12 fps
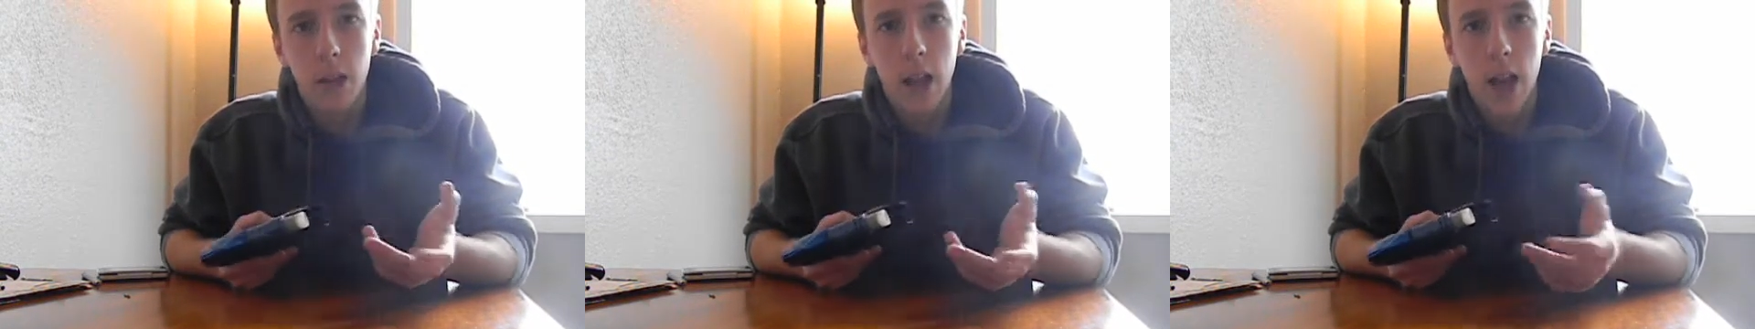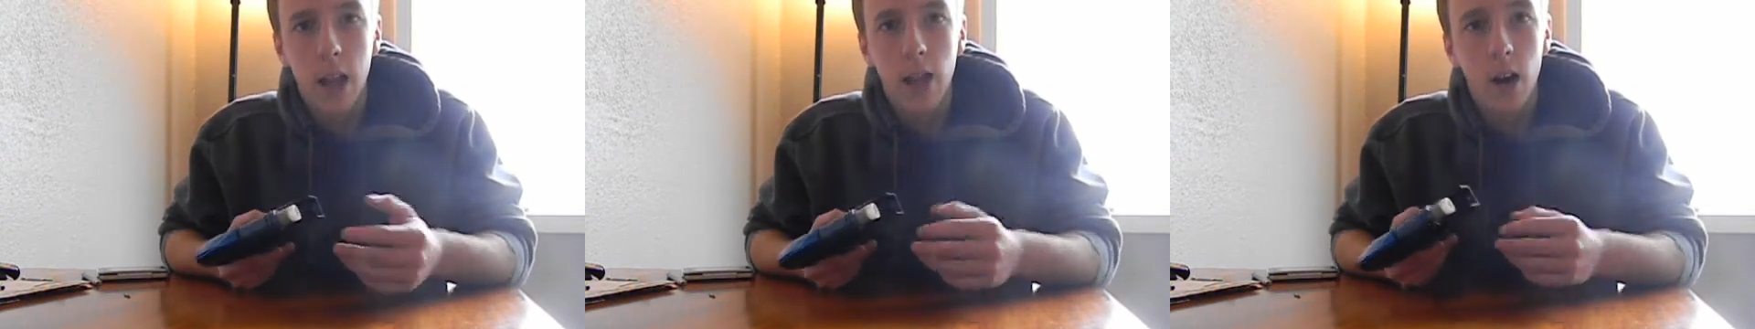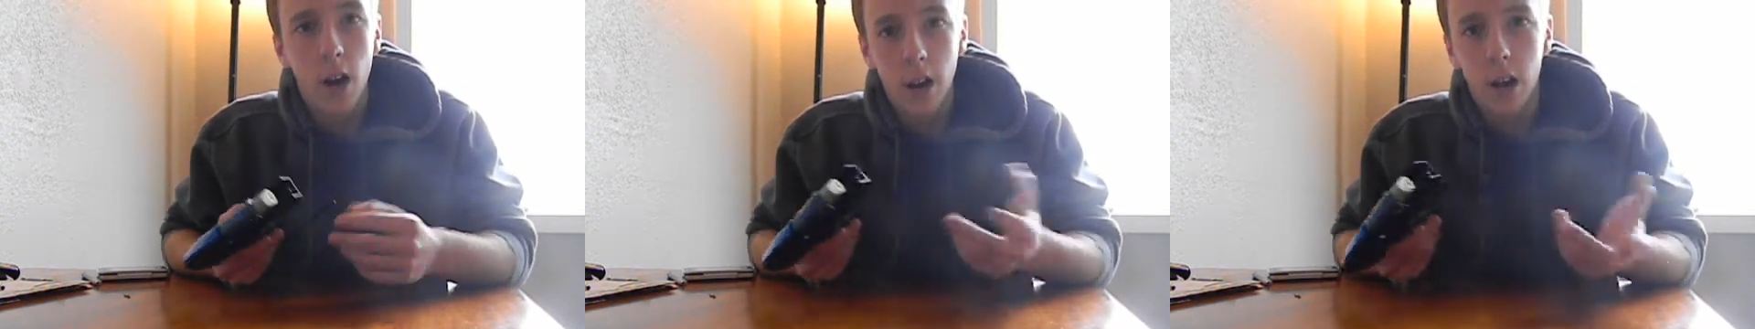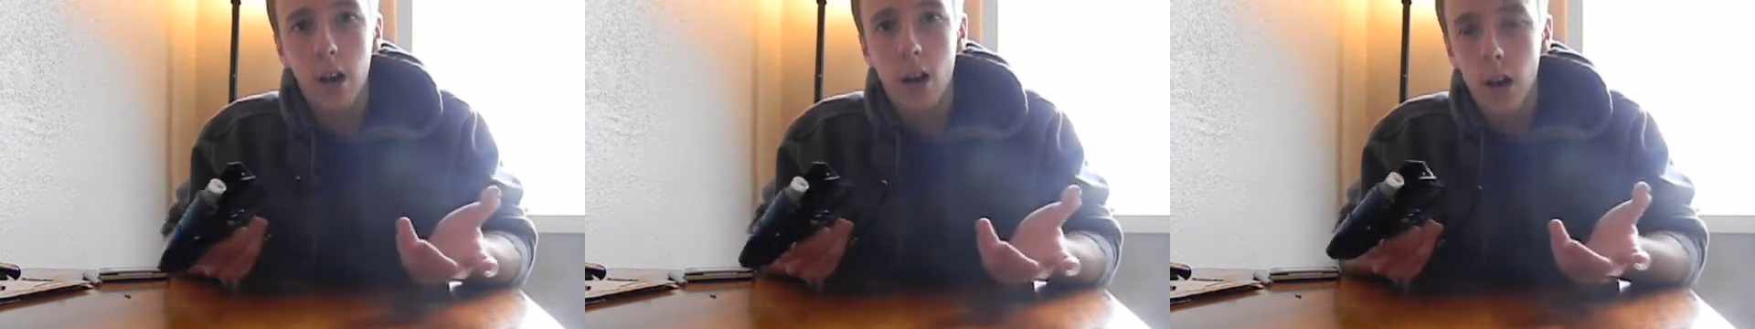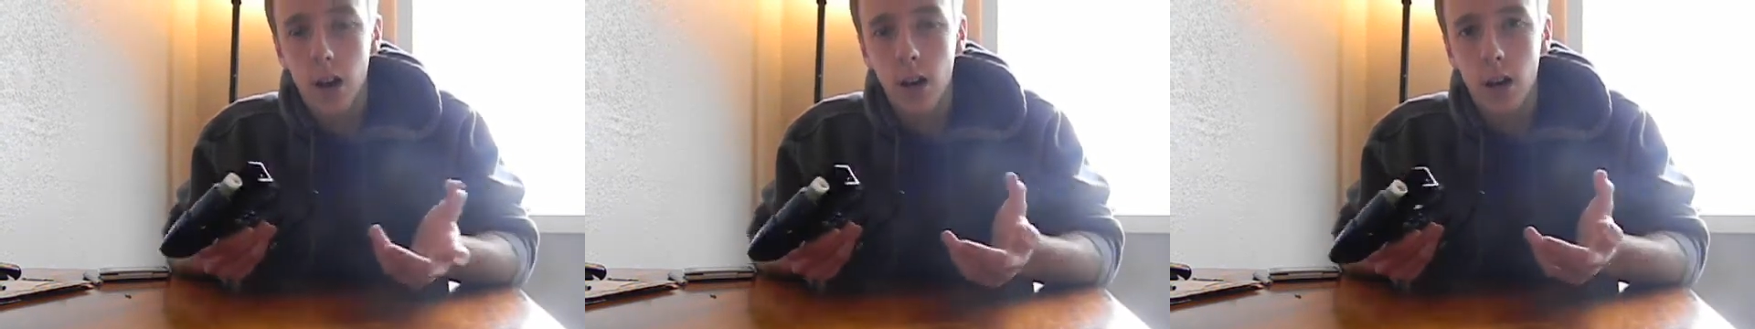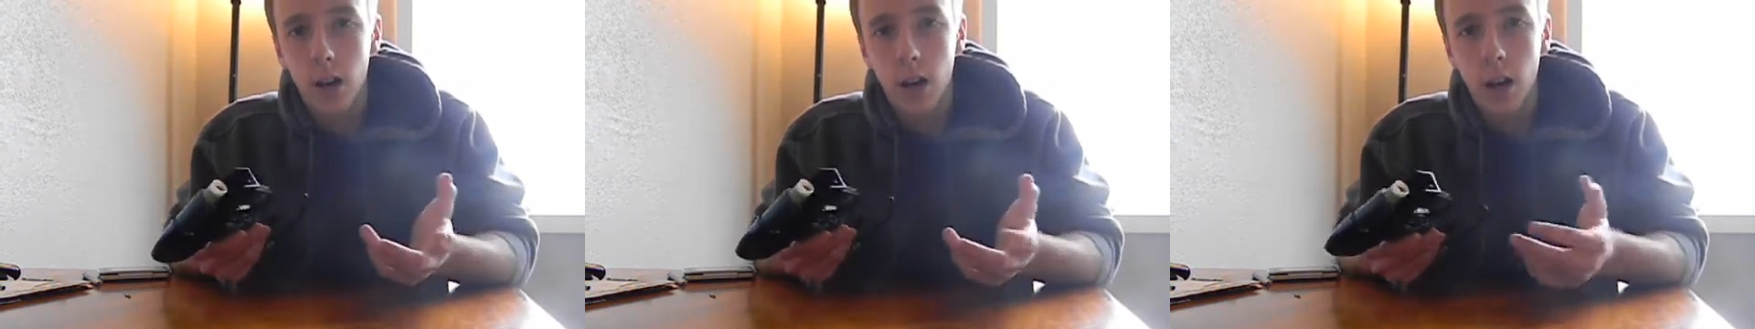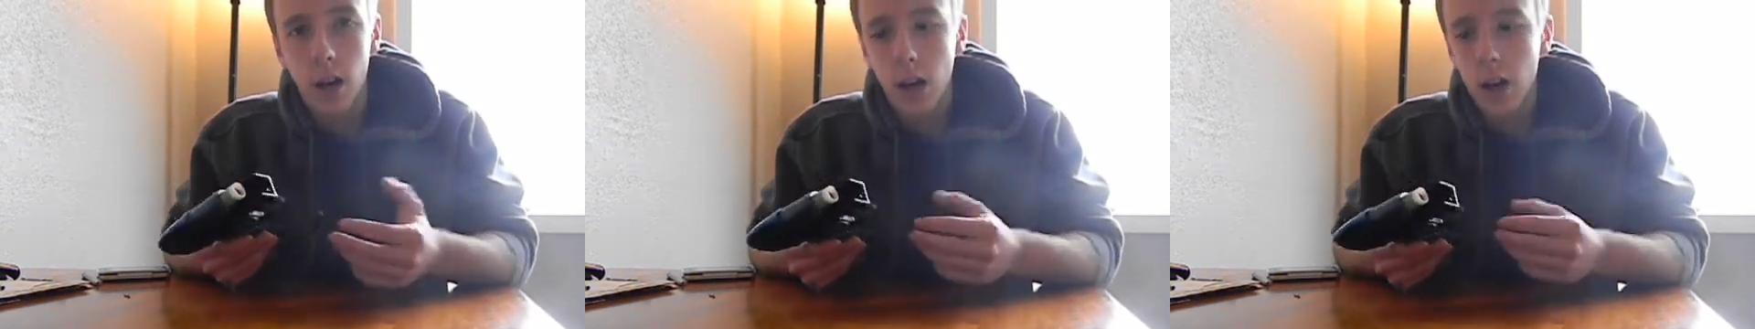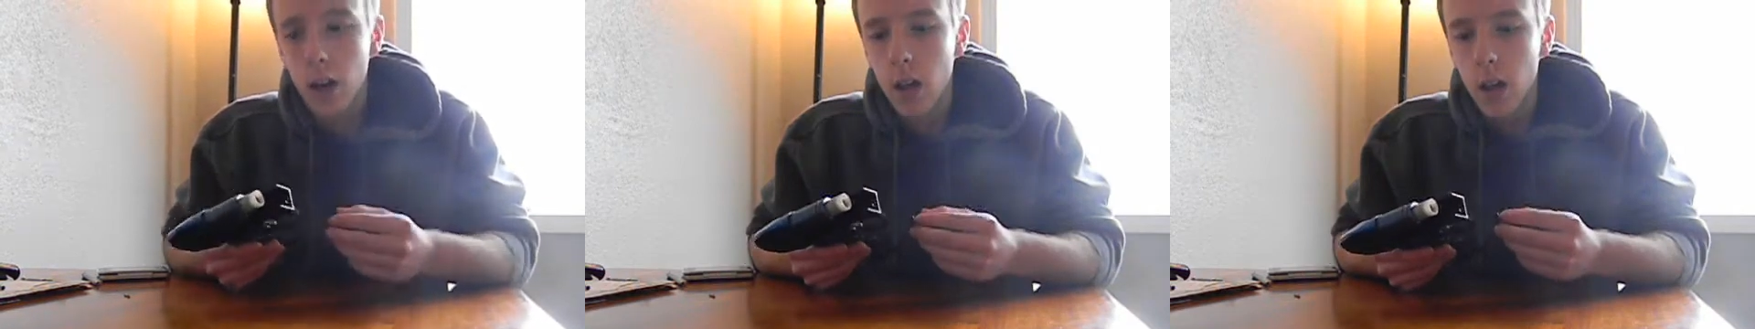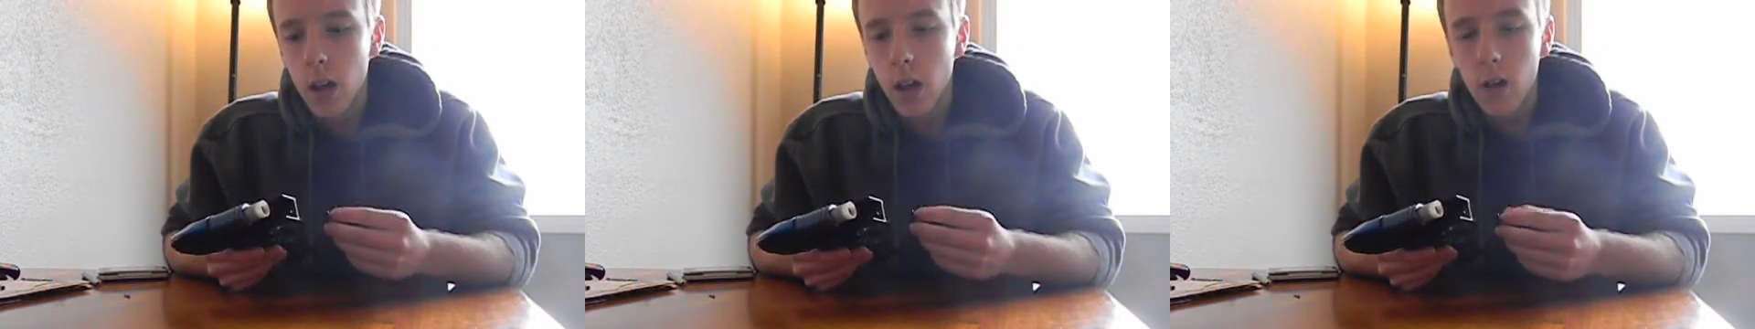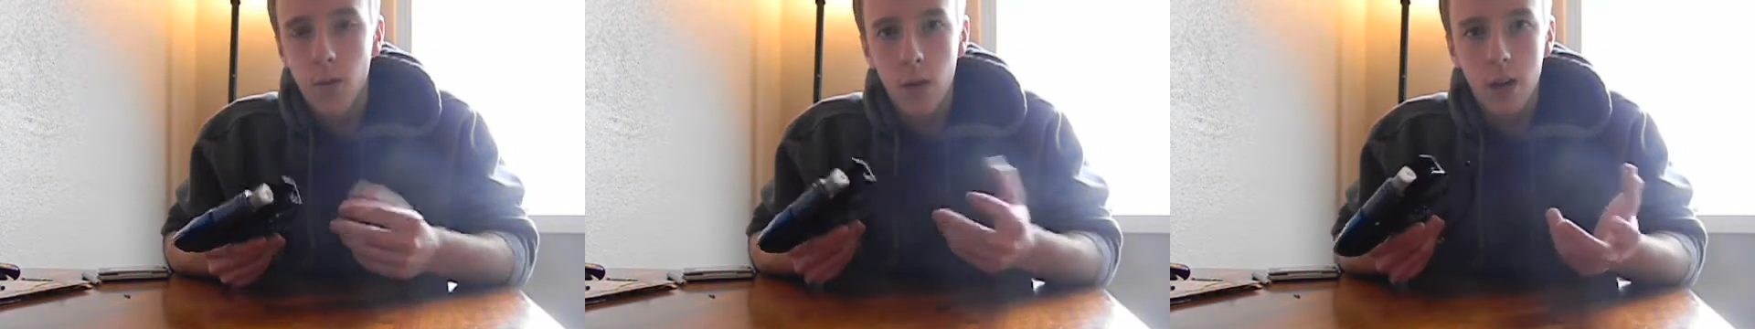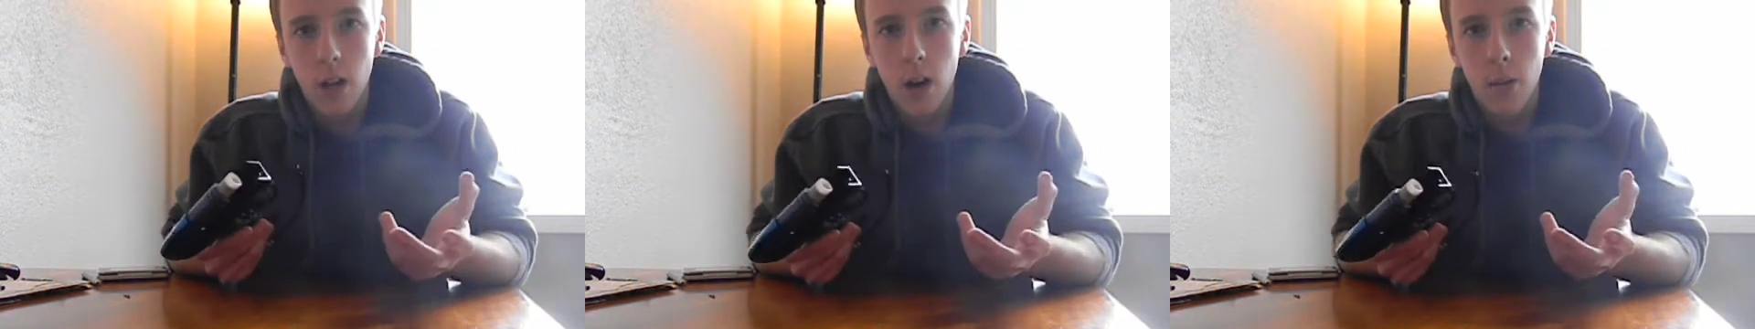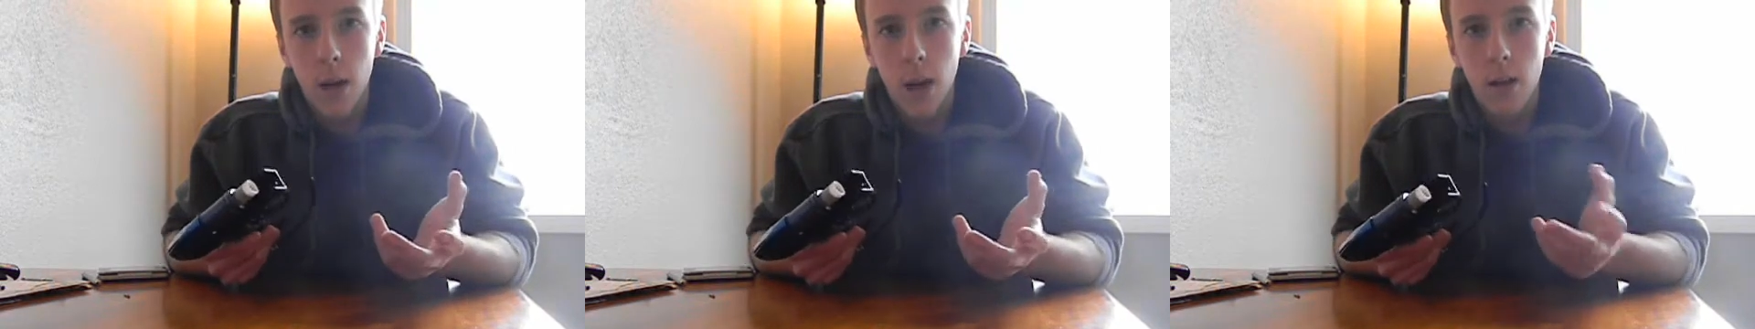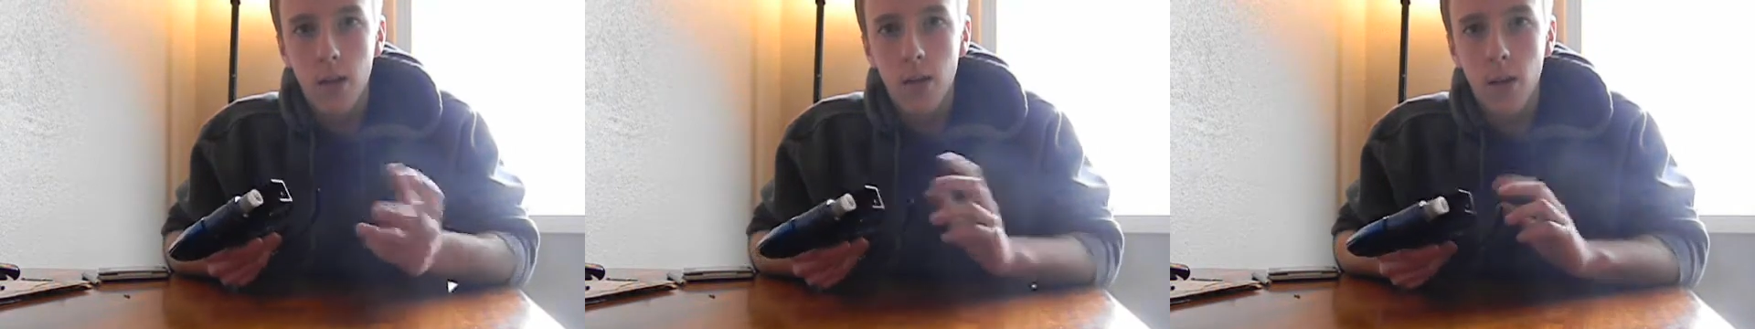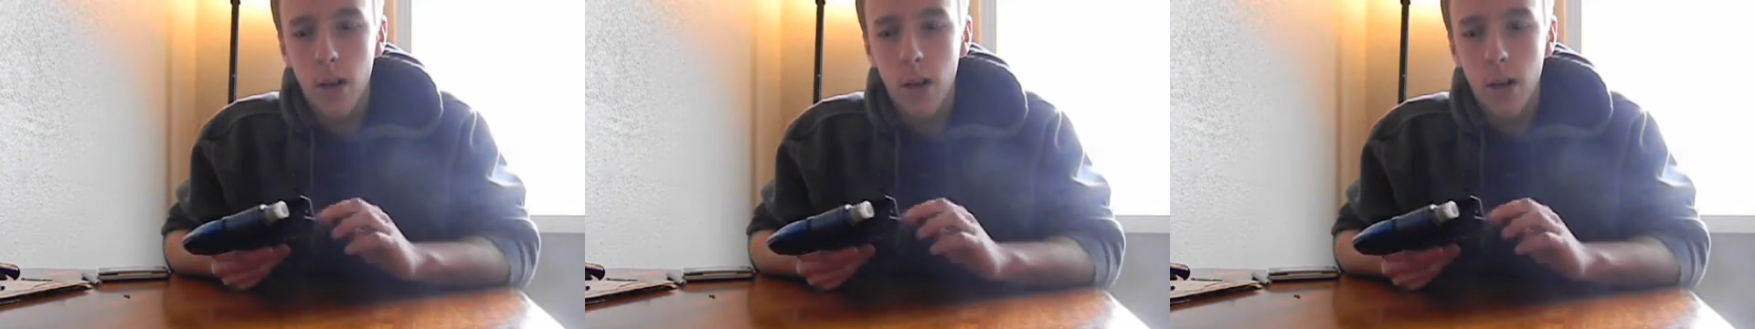and they had the Naughty Dog Freestyle made.